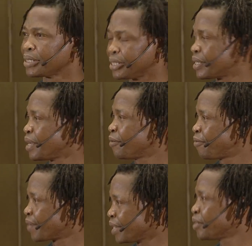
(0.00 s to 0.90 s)
said,
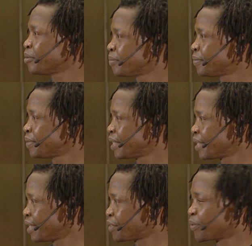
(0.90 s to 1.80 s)
freedom
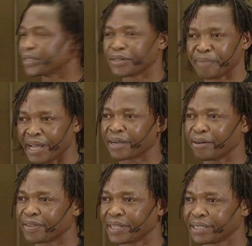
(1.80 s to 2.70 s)
is what you make of
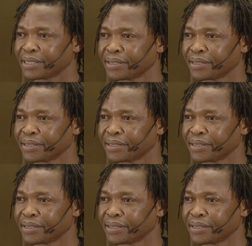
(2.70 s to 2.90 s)
it.